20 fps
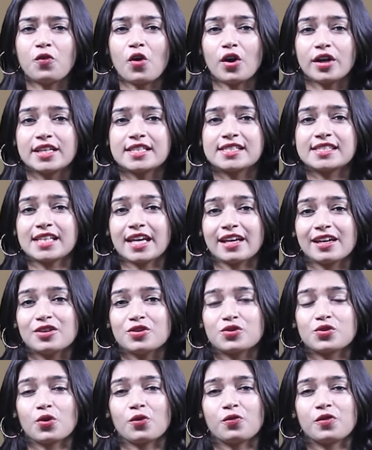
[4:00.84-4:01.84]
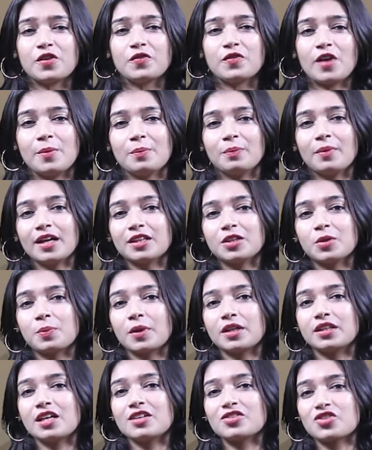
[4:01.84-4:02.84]
42nd trophy while Madhya
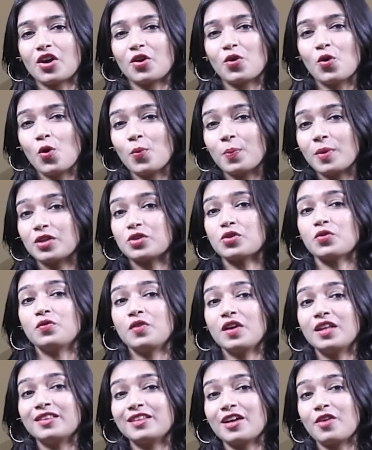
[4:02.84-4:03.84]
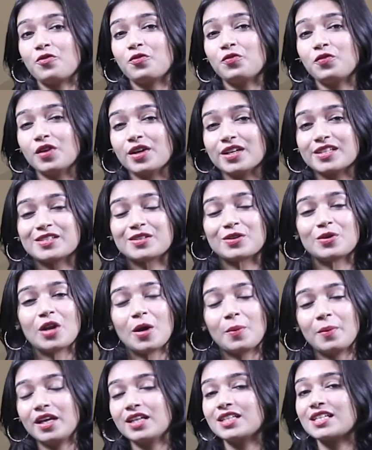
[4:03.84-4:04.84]
Pradesh are hoping to win their first
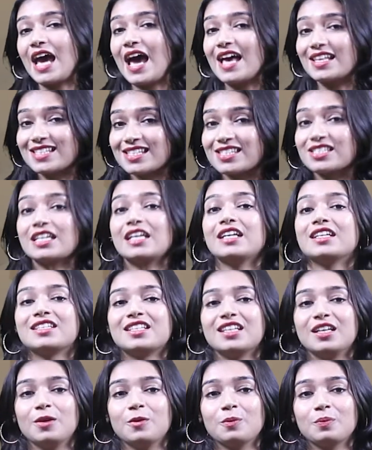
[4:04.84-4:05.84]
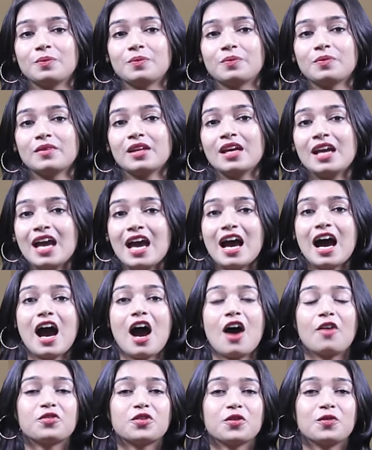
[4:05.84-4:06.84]
tournament as a state team.
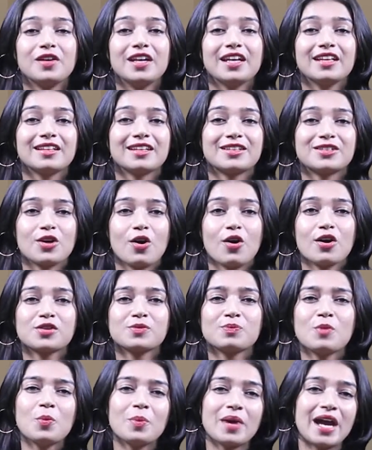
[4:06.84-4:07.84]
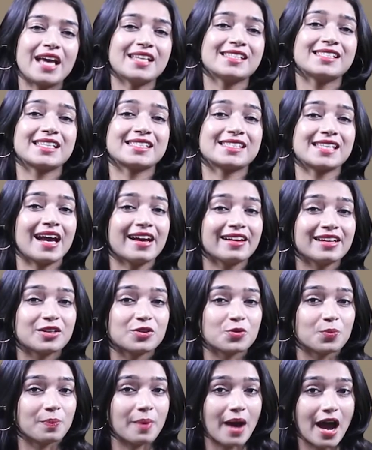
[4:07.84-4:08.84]
After winning the toss, Mumbai has
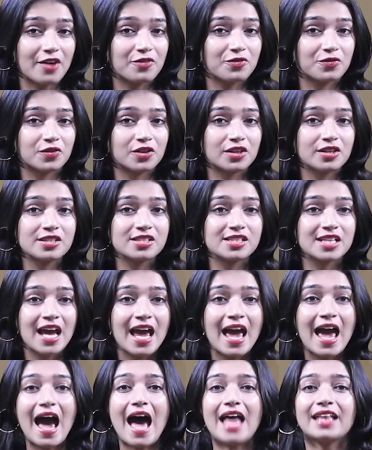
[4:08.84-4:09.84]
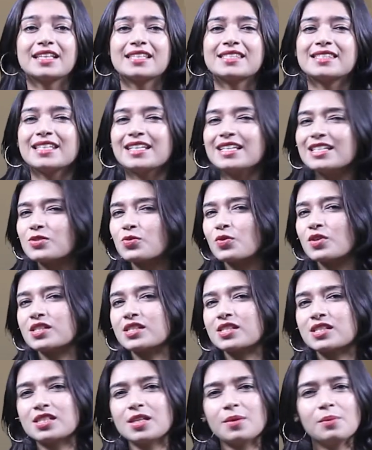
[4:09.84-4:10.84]
decided to bat first and the scenes were
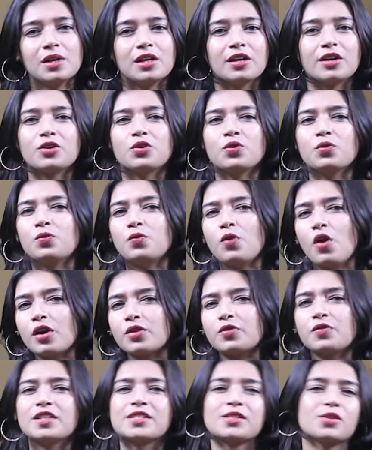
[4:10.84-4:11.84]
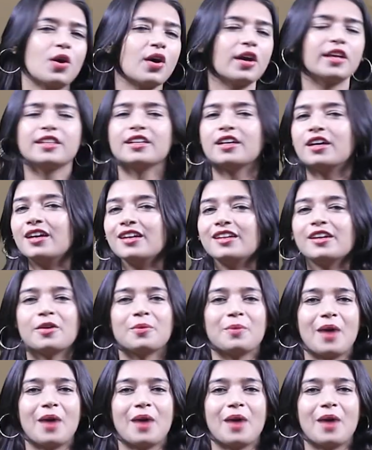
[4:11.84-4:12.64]
similar to what we saw in the earlier